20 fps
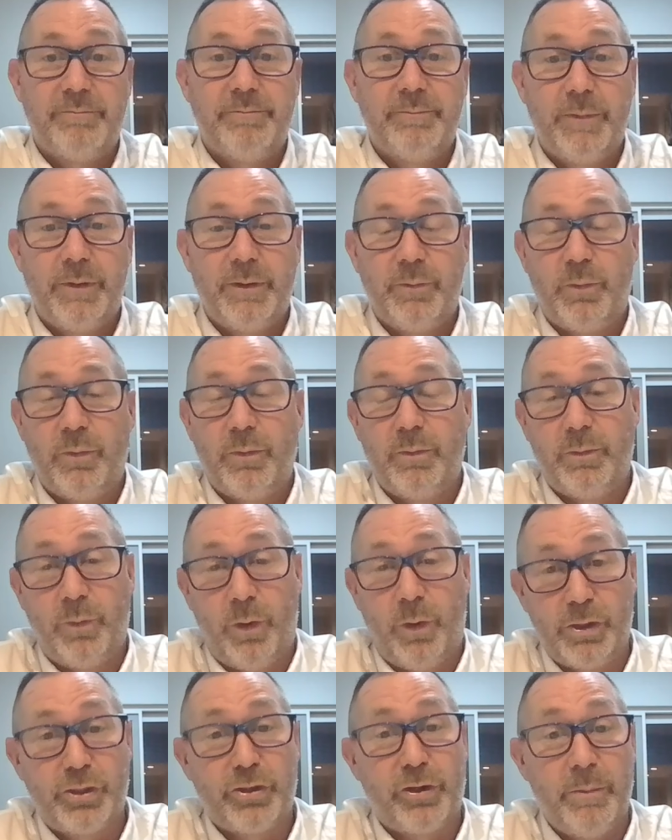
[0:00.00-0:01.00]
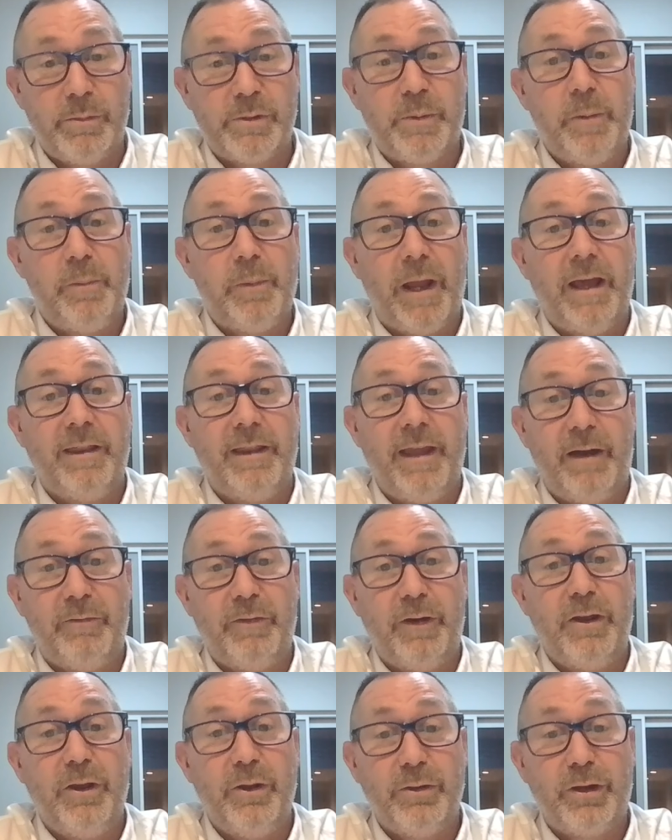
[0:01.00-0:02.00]
uh, watch Grimsby play
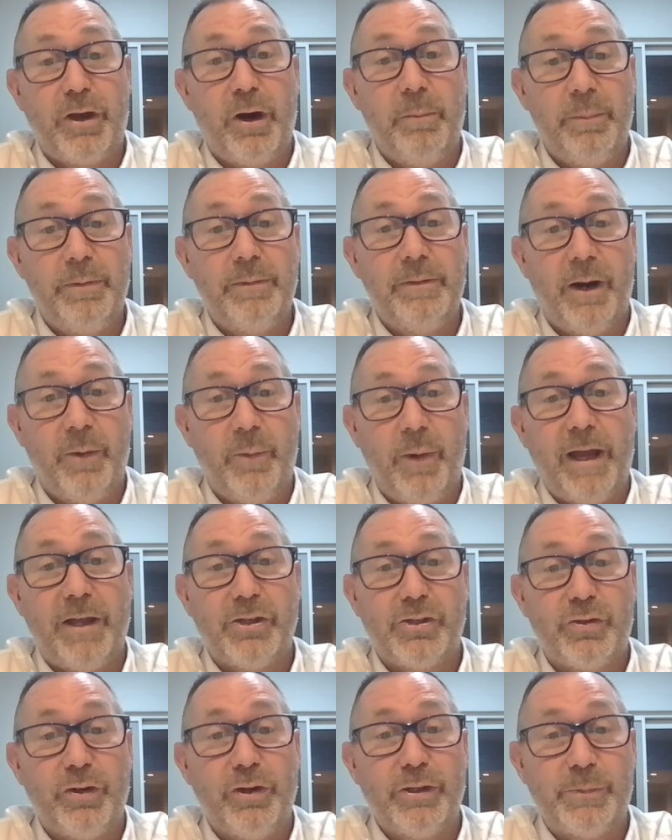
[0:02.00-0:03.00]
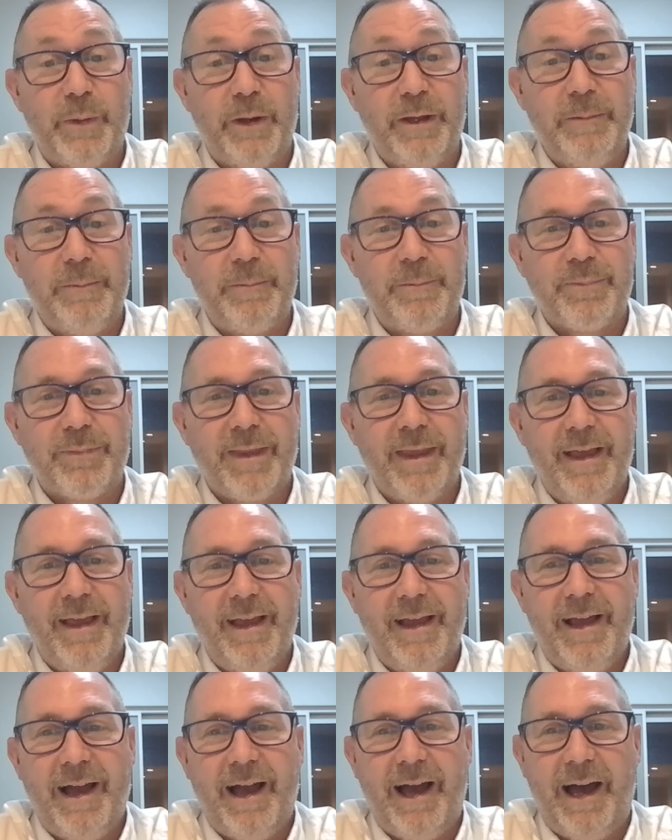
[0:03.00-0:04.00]
in the F A Youth Cup away at Shrewsbury,
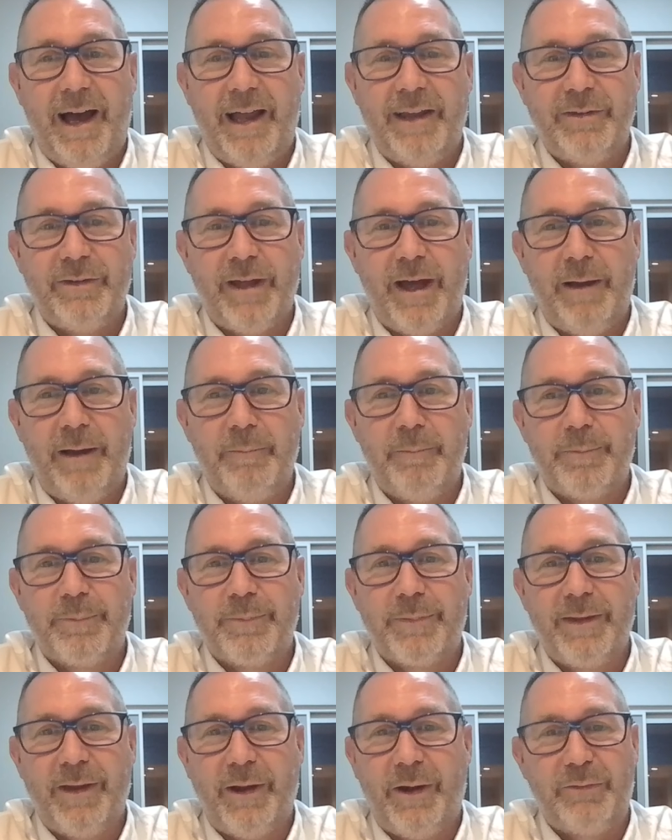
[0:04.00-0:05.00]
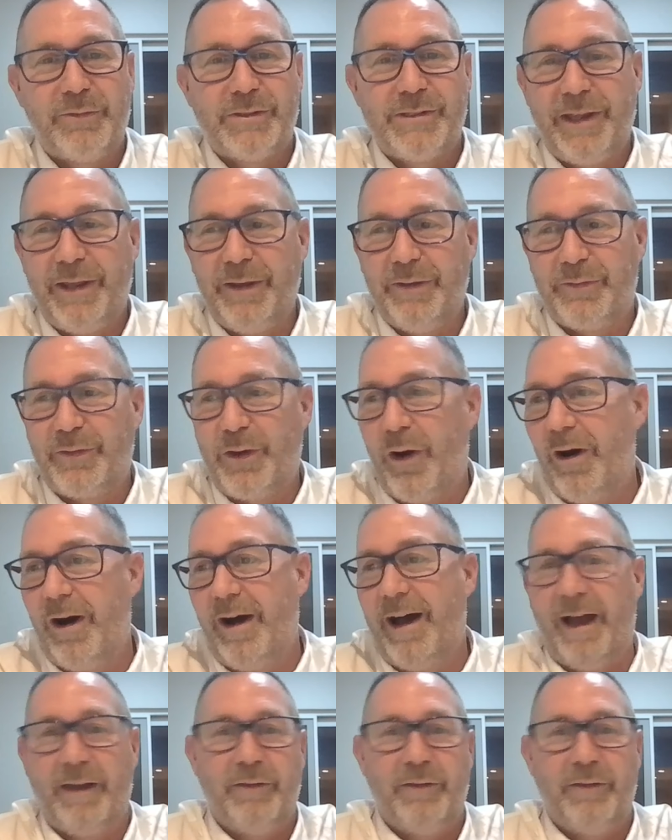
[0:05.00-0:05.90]
and. Um, Obviously, you've